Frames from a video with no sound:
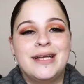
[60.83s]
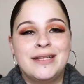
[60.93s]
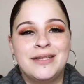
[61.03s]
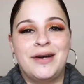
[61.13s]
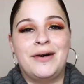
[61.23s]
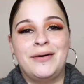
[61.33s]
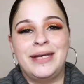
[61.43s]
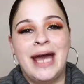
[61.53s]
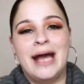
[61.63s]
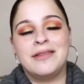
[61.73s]
So
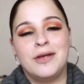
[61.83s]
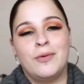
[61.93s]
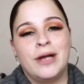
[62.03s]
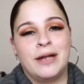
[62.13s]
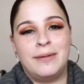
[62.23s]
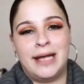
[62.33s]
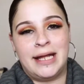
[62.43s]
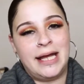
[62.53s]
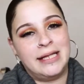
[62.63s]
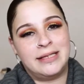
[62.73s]
yeah, so we're gonna be
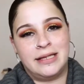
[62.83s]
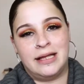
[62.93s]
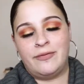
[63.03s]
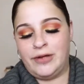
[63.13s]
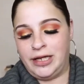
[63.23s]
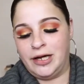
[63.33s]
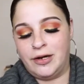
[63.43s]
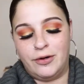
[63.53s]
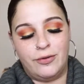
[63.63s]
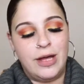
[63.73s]
getting into this
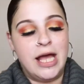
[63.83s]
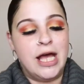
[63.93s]
video.